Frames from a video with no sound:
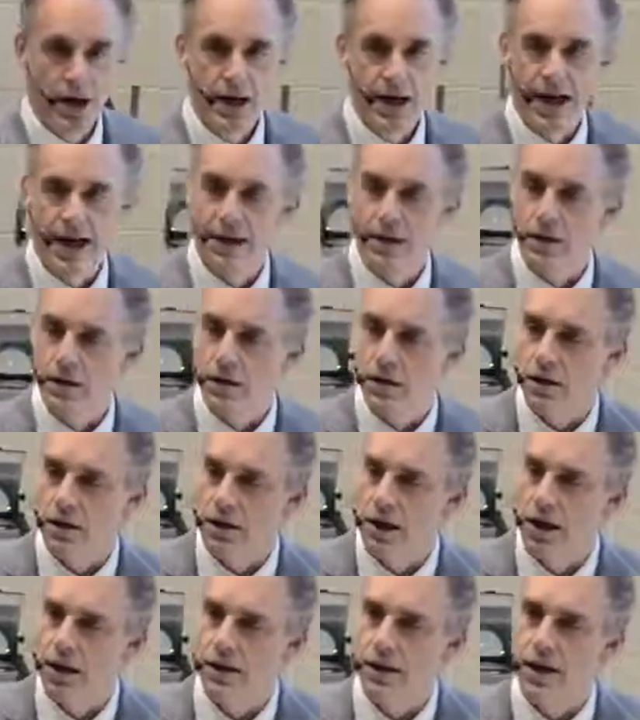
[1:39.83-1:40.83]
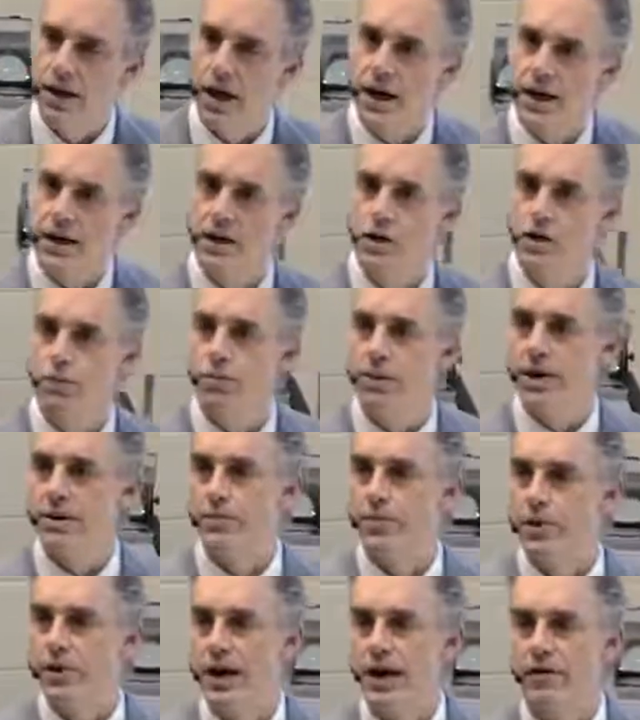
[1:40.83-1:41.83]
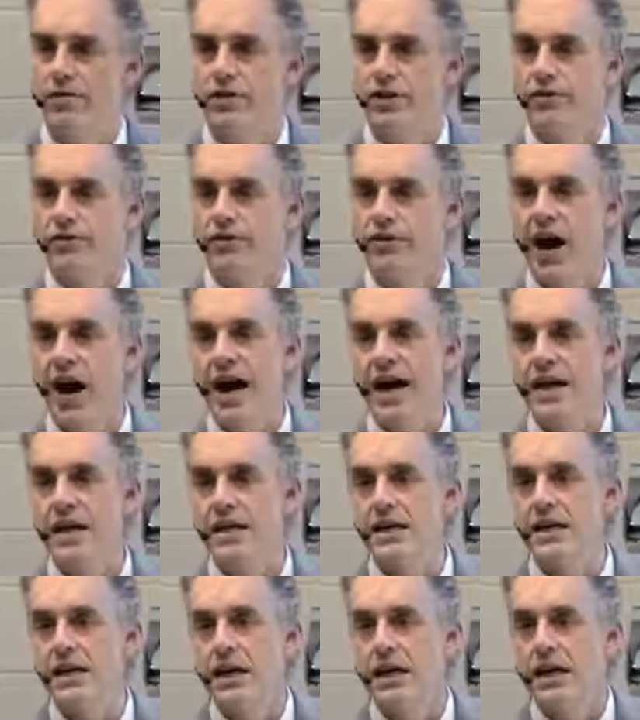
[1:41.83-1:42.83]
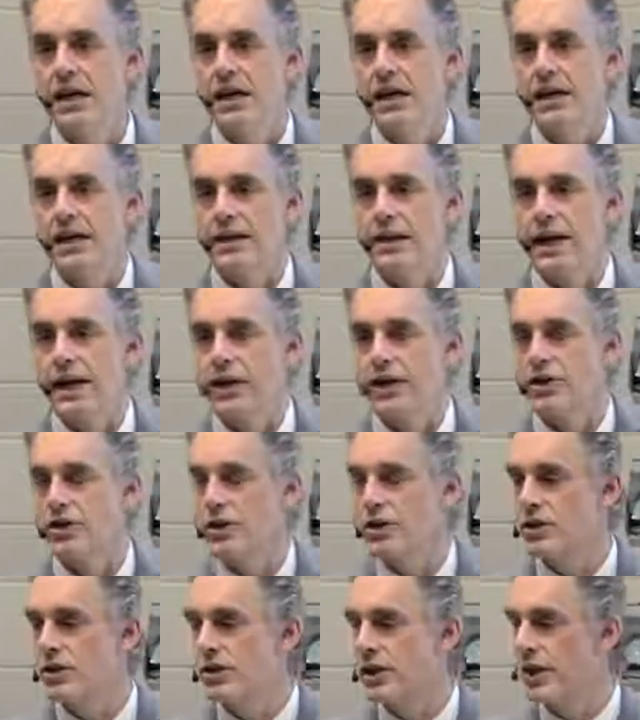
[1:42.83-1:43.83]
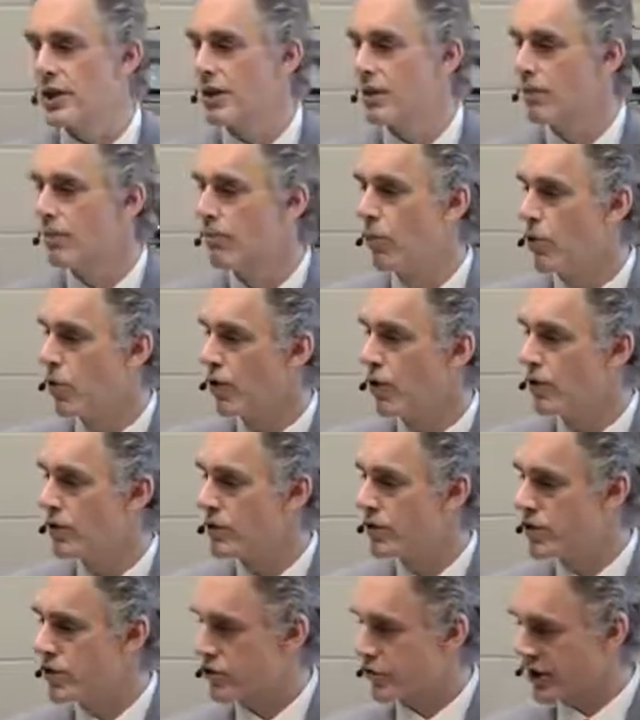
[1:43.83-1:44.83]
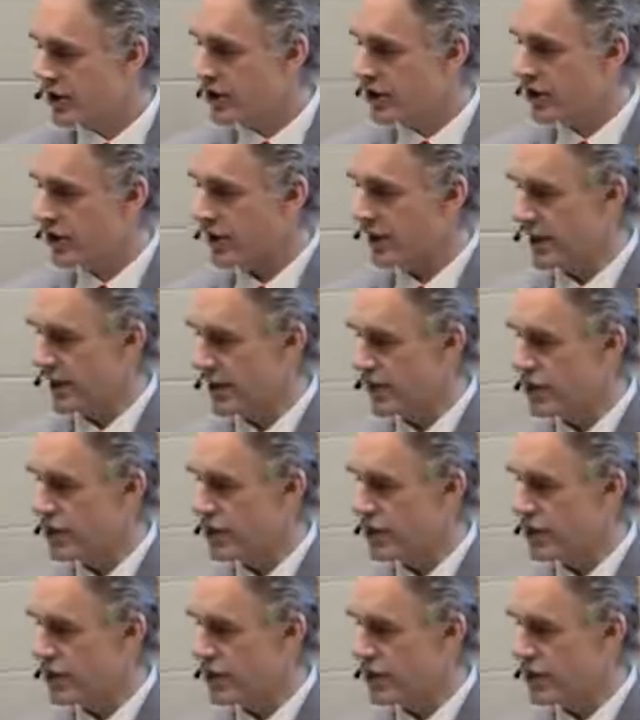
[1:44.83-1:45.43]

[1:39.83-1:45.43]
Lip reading: And the IQ people have defined intelligence in a more stringent